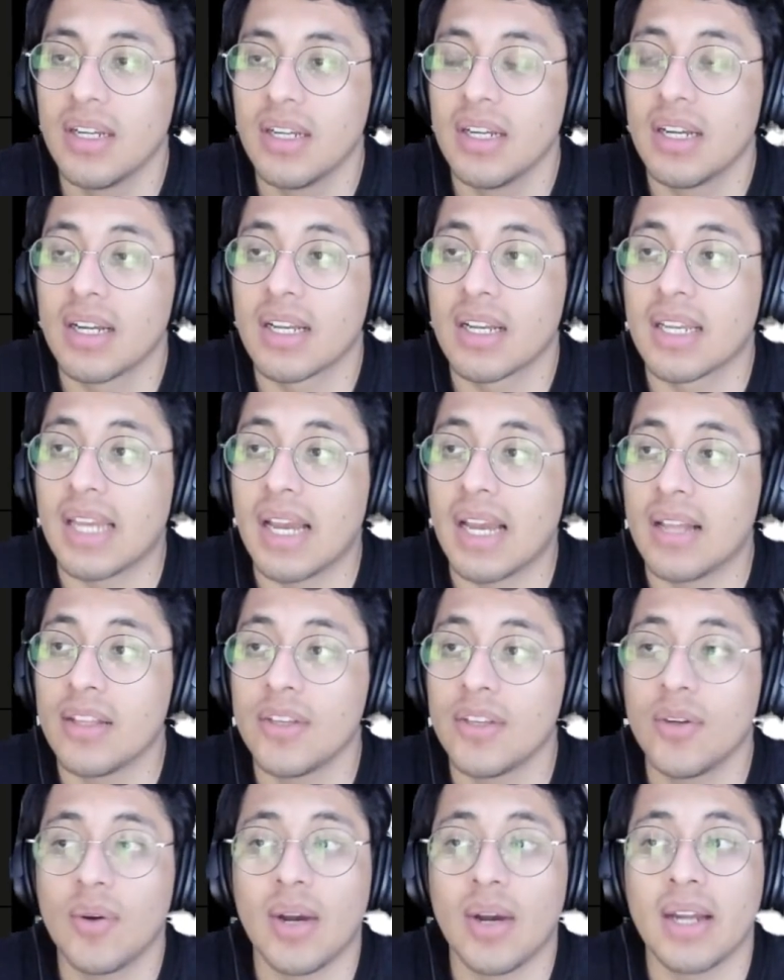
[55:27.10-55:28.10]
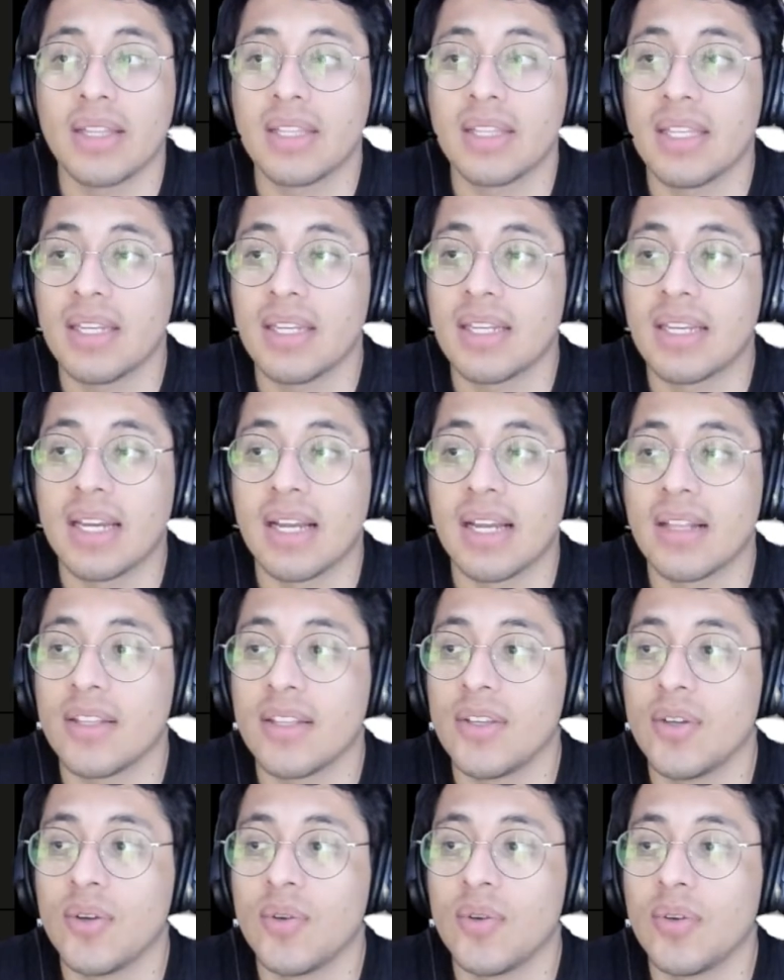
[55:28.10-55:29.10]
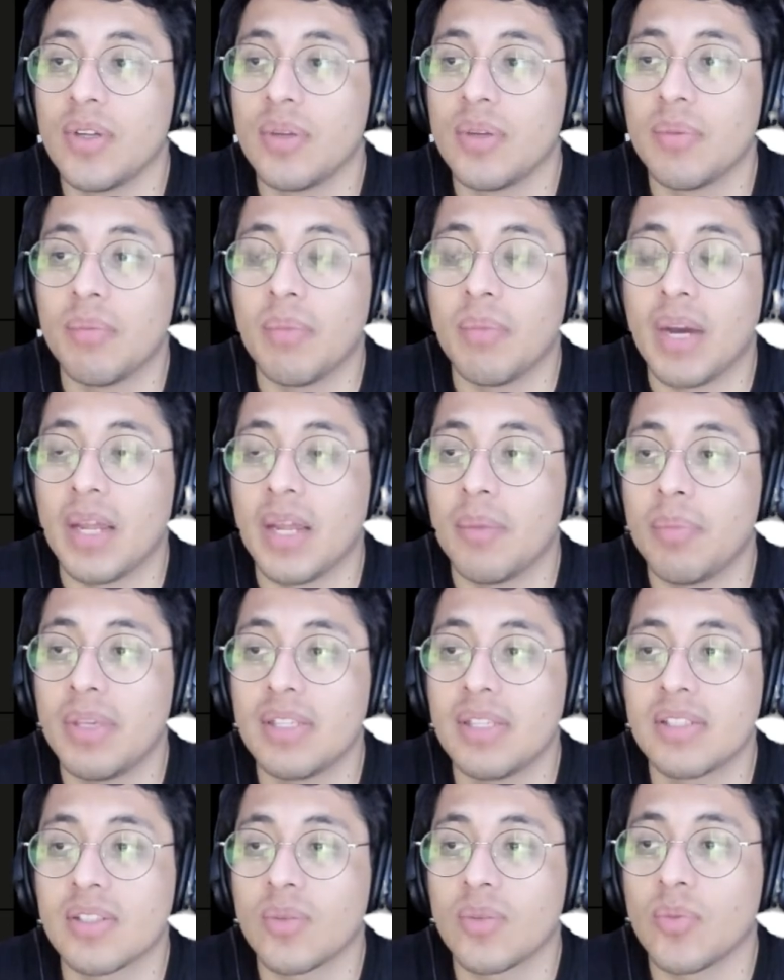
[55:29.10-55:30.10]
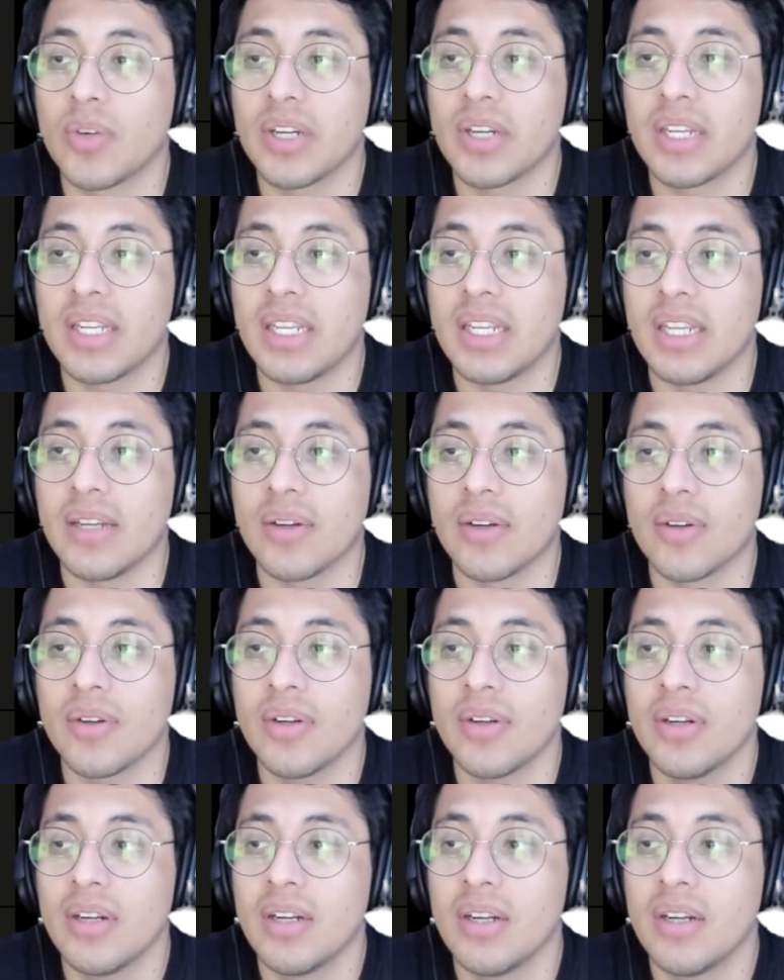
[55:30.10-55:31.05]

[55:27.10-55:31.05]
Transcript: Galio, I think Galio might be somewhere here.